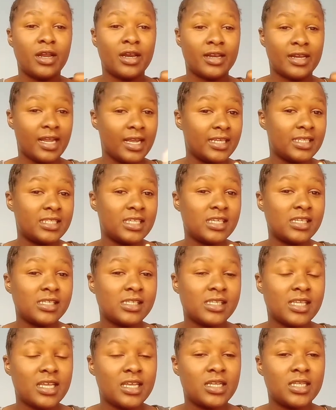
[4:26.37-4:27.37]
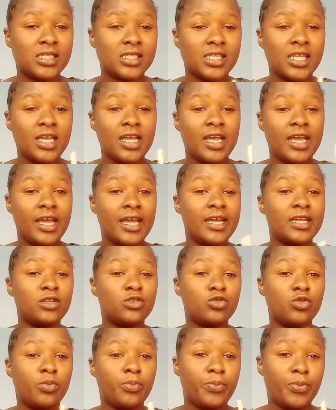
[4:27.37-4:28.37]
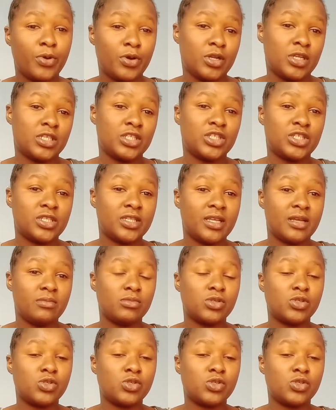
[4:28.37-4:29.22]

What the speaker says: writing skills and to polish them.